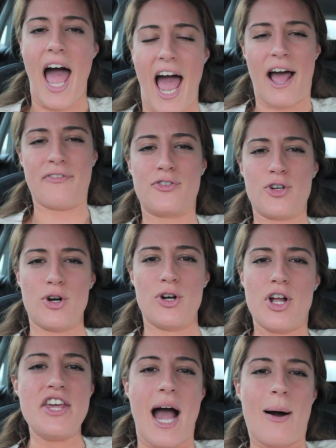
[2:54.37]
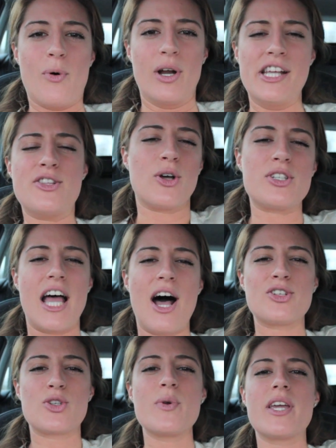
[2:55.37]
After the abuelito's
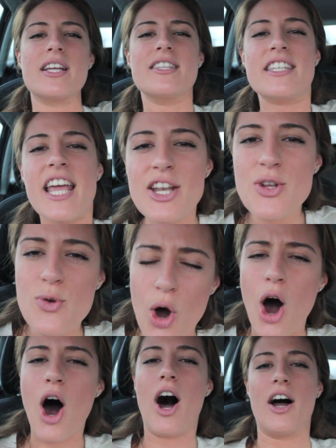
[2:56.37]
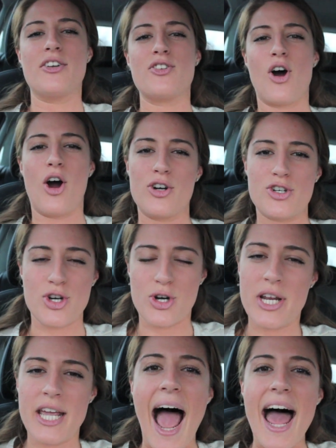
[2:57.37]
house, we continued on our journey,